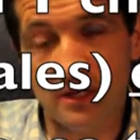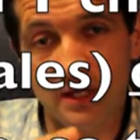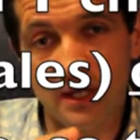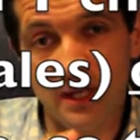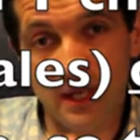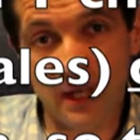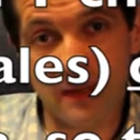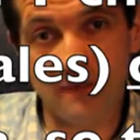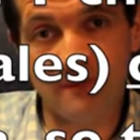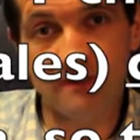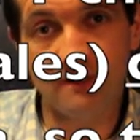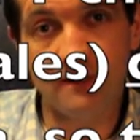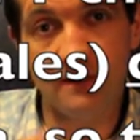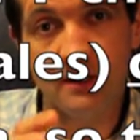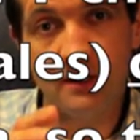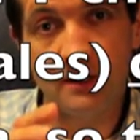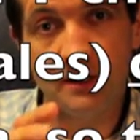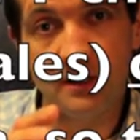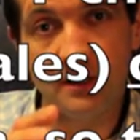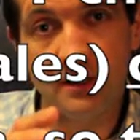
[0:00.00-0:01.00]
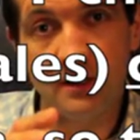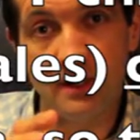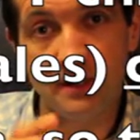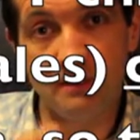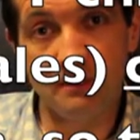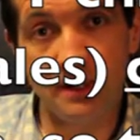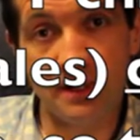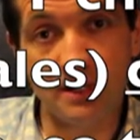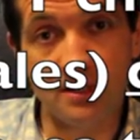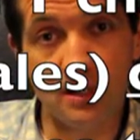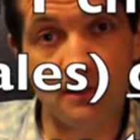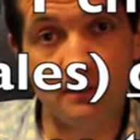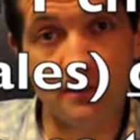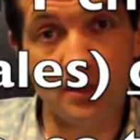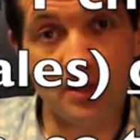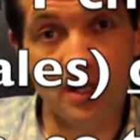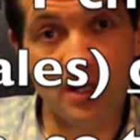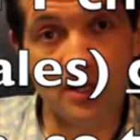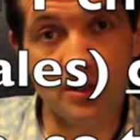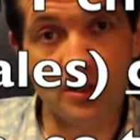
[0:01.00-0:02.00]
if it picks up
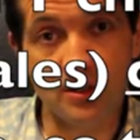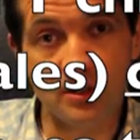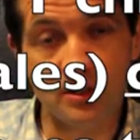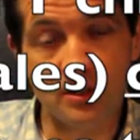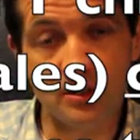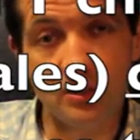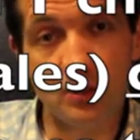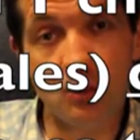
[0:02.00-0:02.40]
mutations,